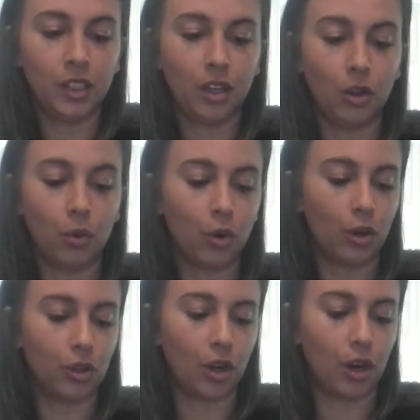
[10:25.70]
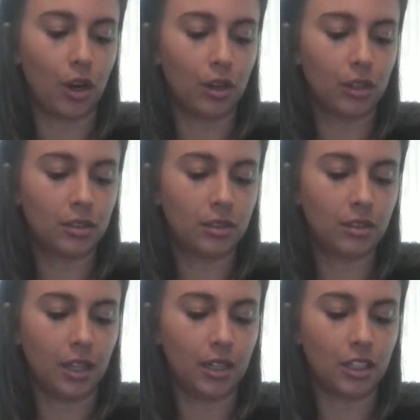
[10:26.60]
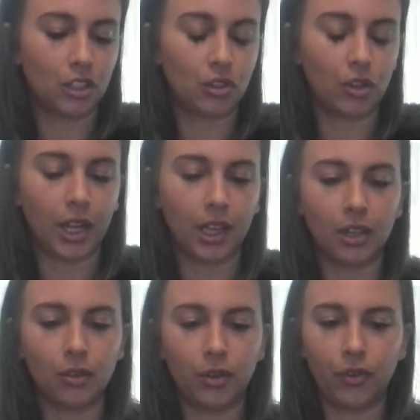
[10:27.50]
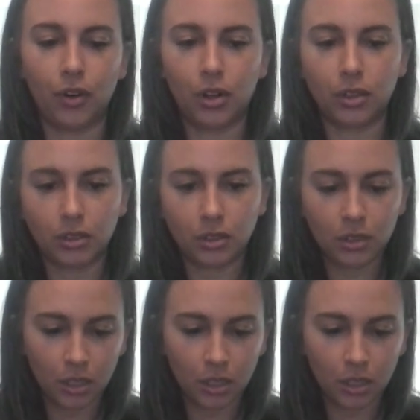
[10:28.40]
The World card and the Strength in reverse.